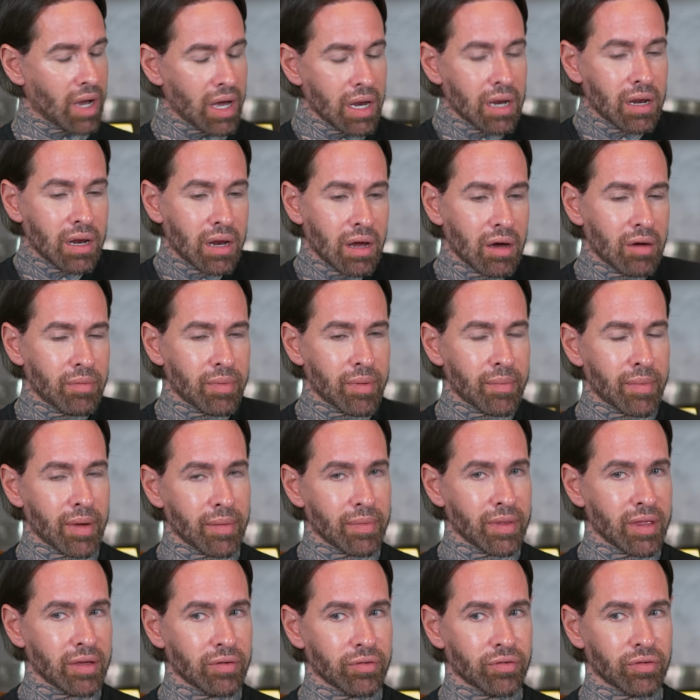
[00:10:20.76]
I don't know, but
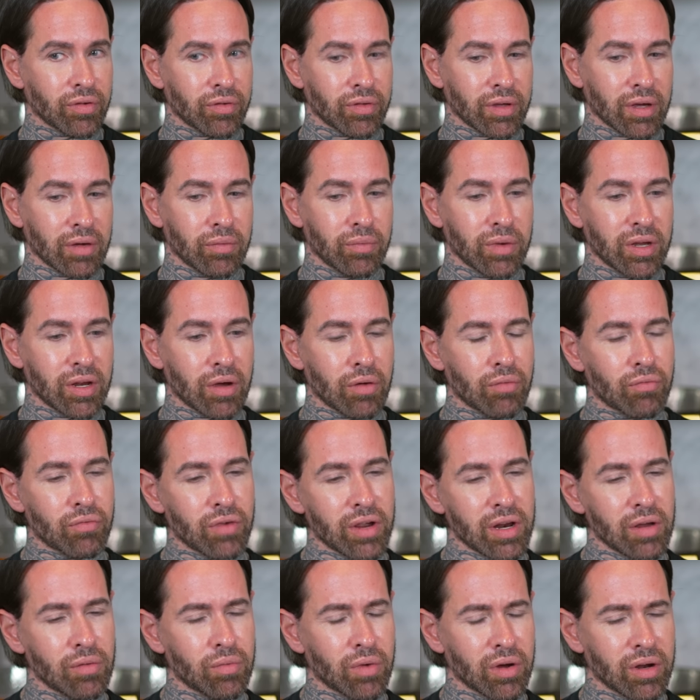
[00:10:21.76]
maybe they were sort of thinking we don't
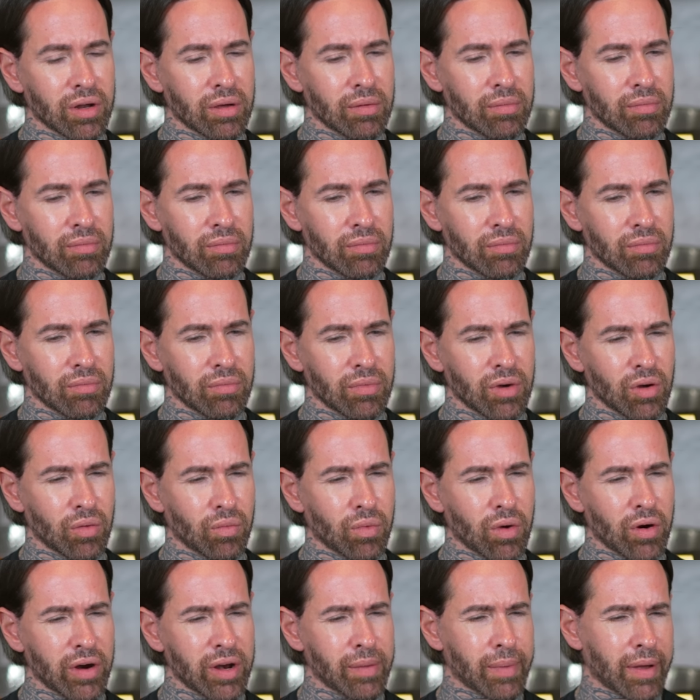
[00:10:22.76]
really want to, we're not
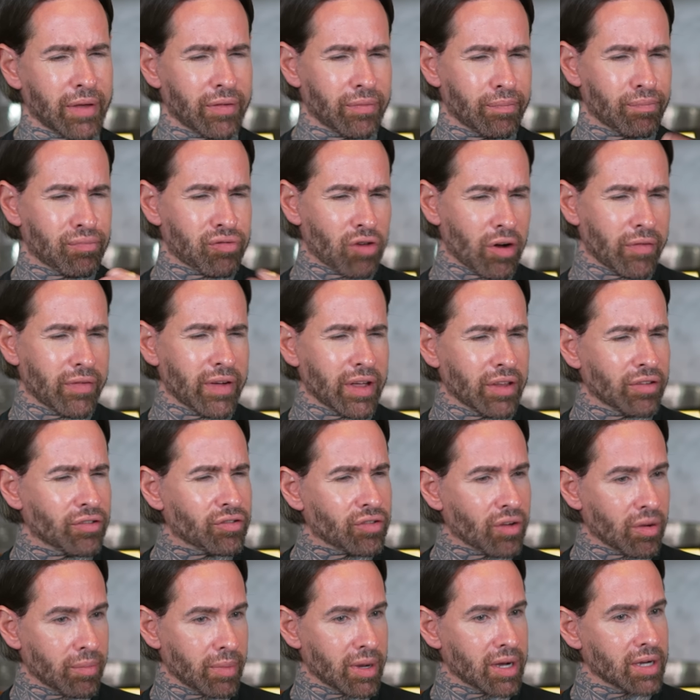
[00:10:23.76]
worried about the profits
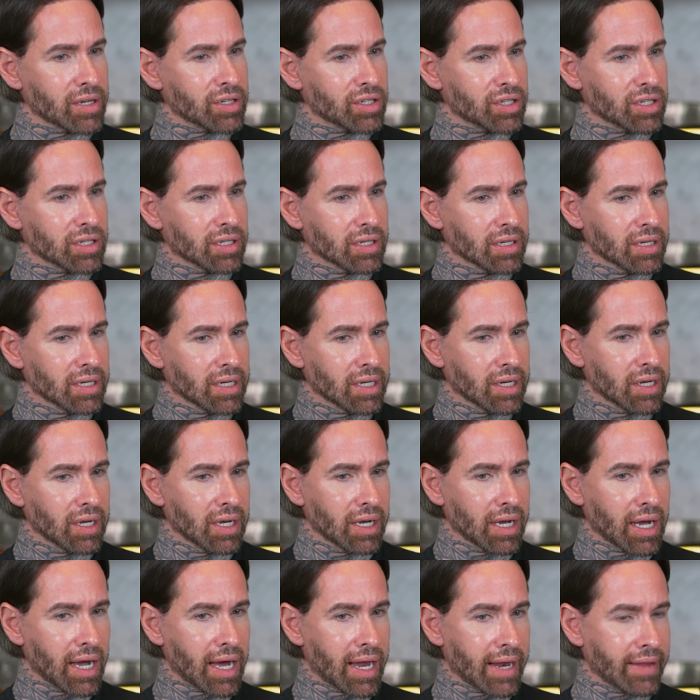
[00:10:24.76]
so much. Mm.
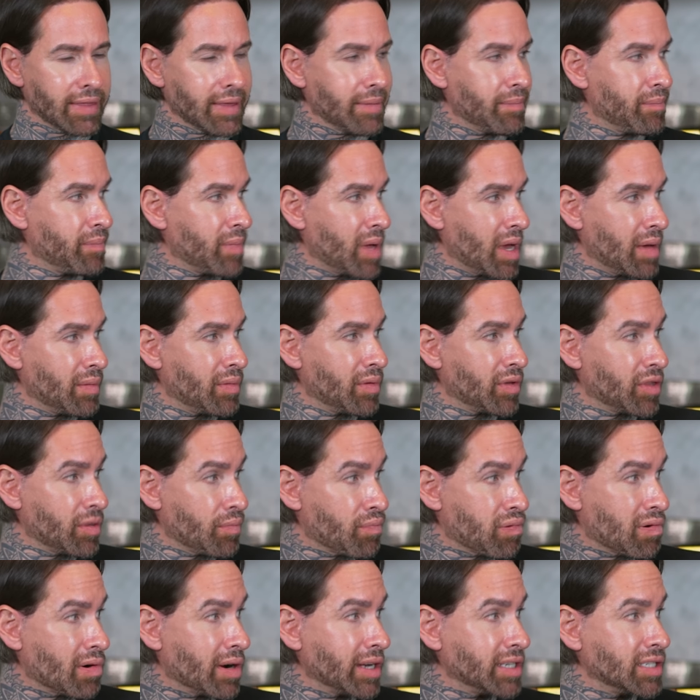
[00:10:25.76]
And I think maybe with the
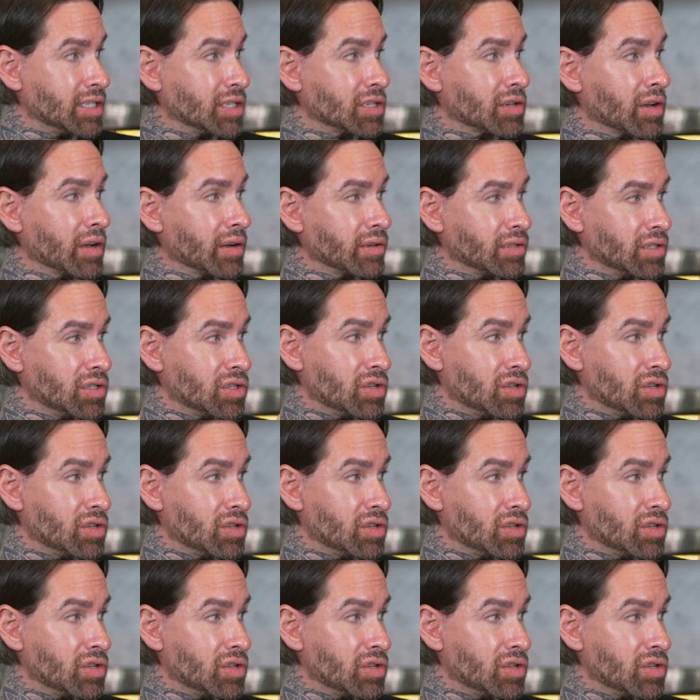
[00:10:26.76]
prices going to